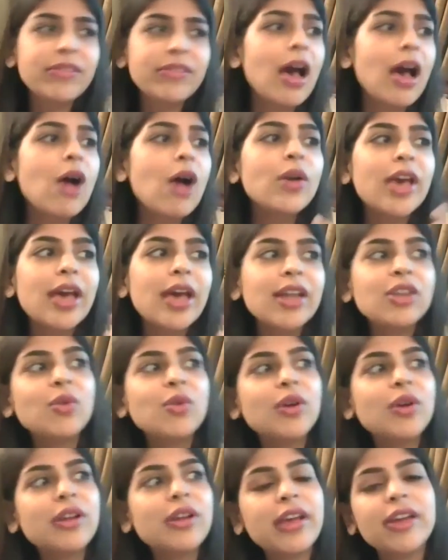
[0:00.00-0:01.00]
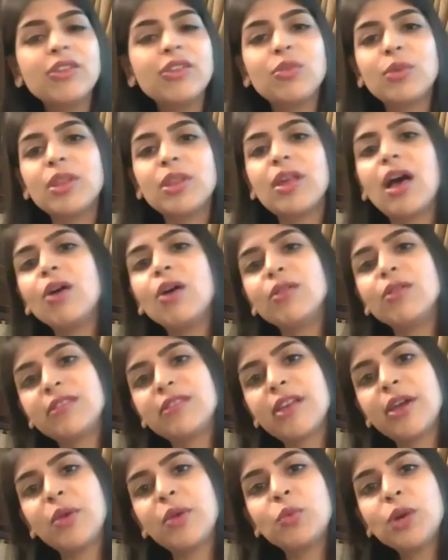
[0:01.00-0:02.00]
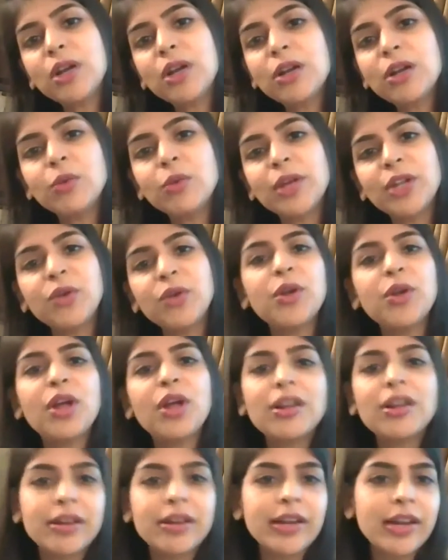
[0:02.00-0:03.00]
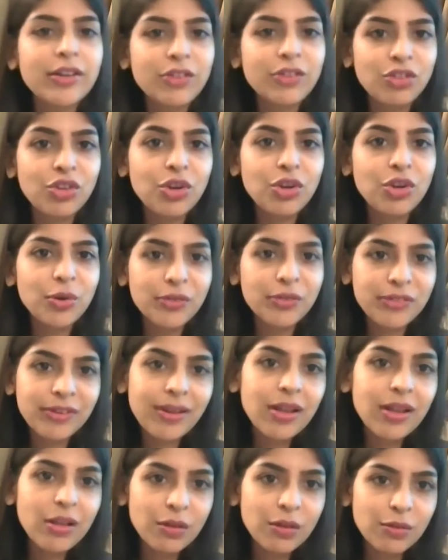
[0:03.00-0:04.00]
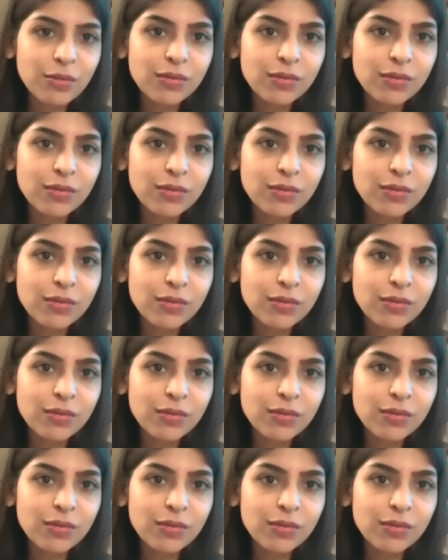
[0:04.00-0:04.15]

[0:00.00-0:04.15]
because how can you connect with the outside world when you're not connected to yourself?